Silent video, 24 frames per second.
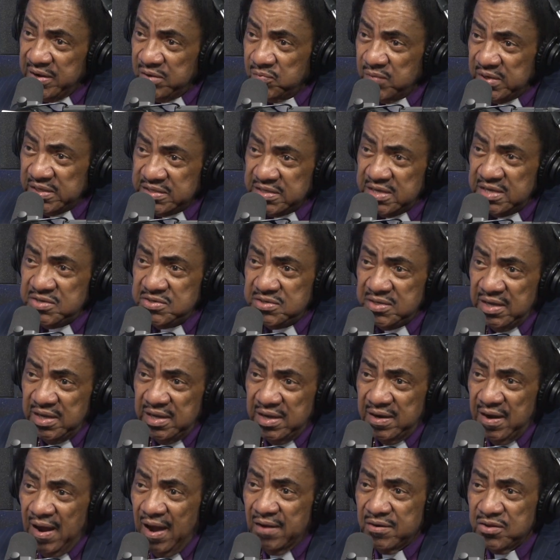We teach you
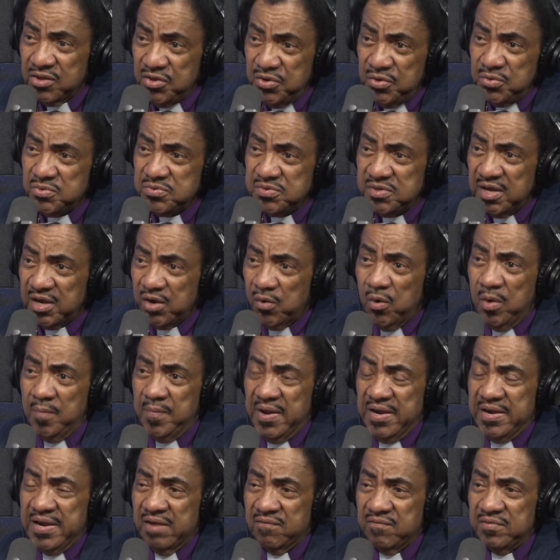here how to use the
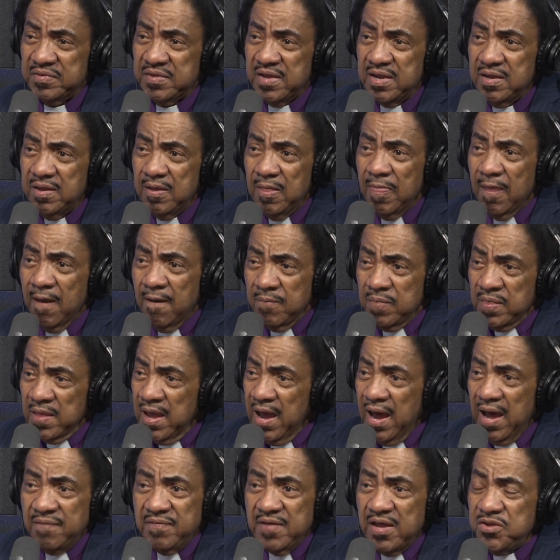equipment and everything.
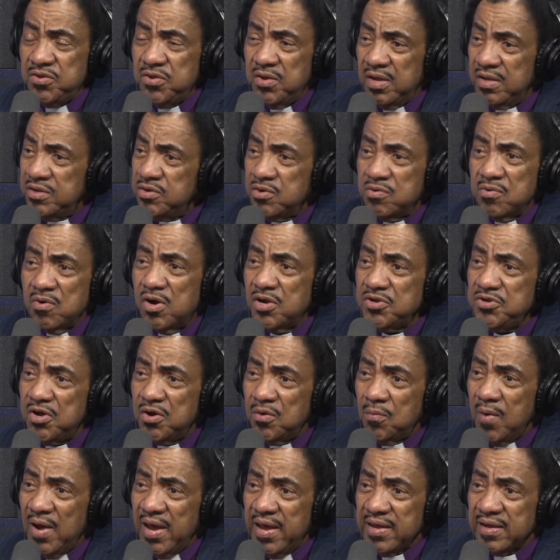And then you're on your
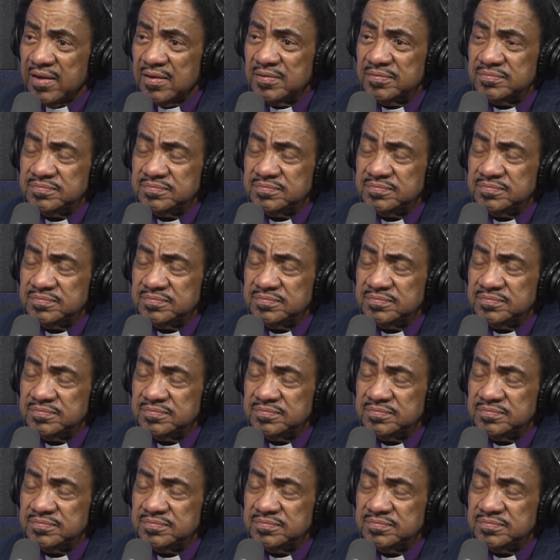way.